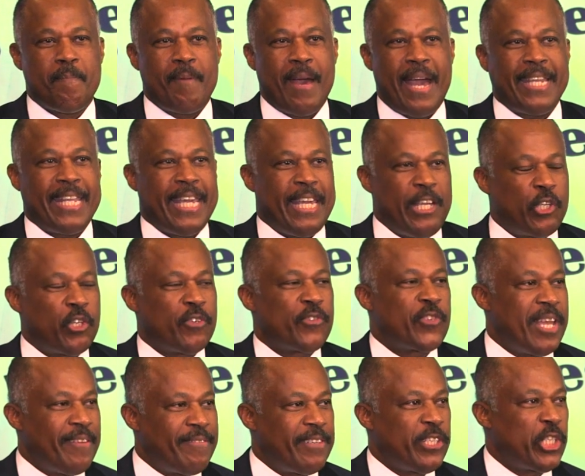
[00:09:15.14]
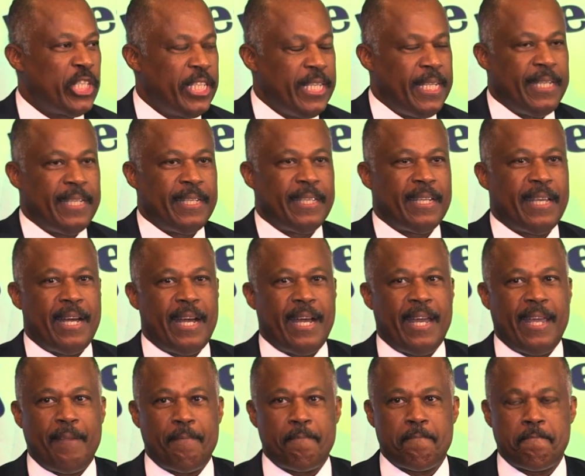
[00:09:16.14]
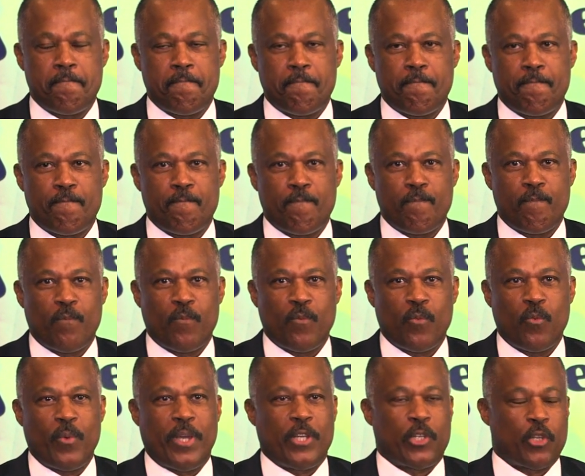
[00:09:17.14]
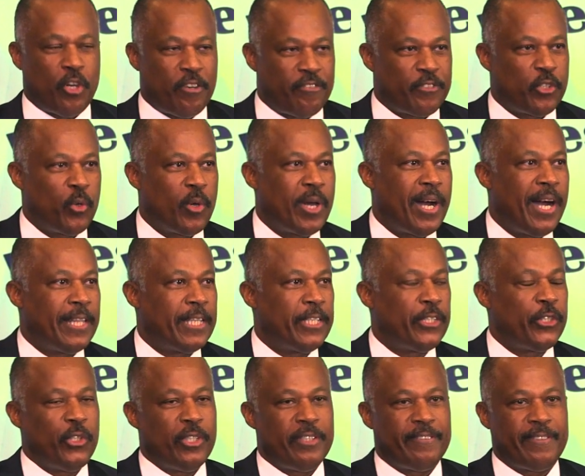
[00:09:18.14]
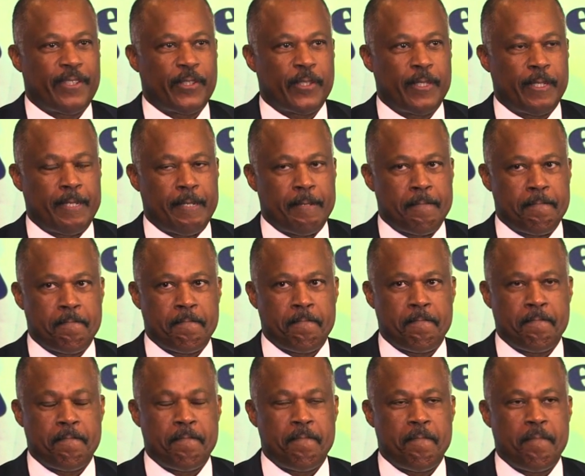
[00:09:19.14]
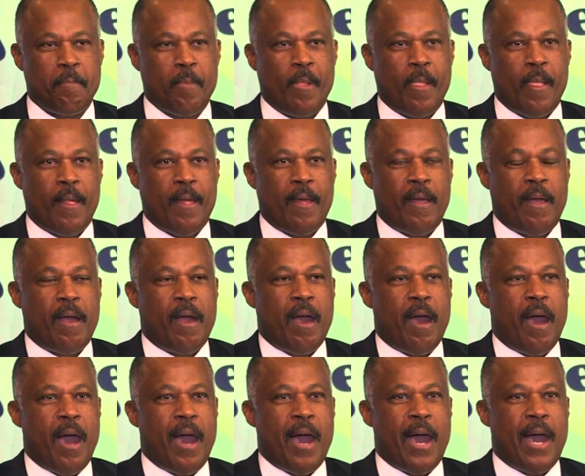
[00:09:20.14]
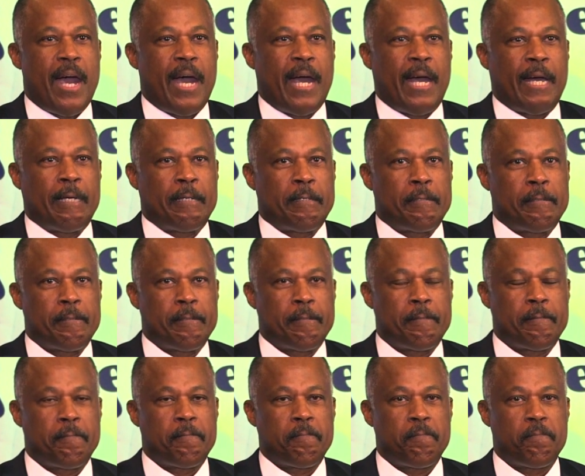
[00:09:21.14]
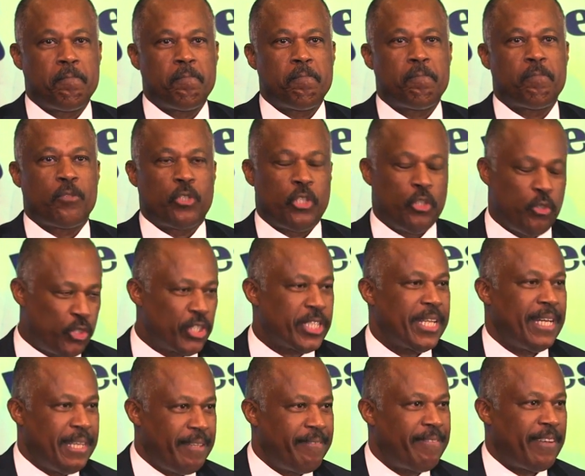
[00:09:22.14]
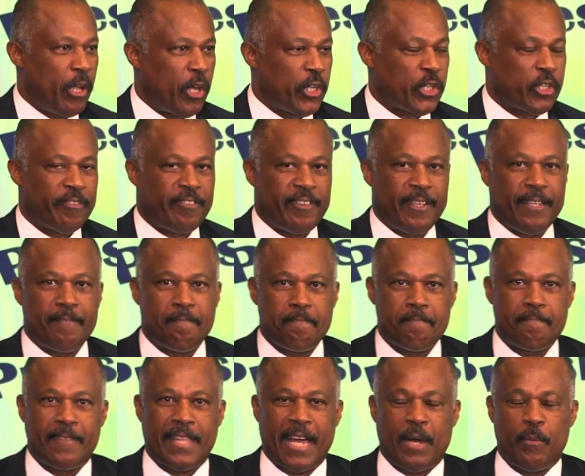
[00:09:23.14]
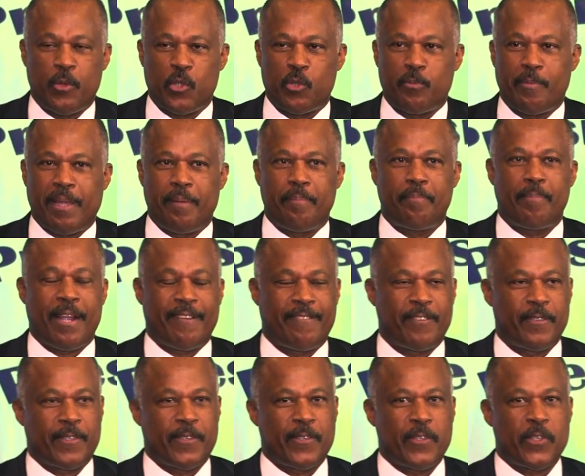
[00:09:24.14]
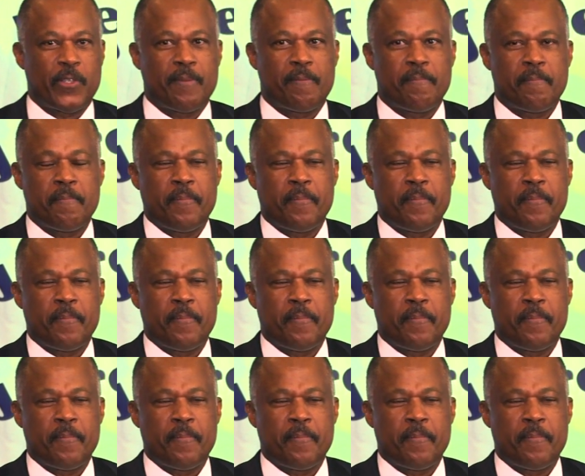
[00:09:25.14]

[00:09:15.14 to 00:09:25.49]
at the age of 17, I went off to college, university, to study philosophy. That was my preference.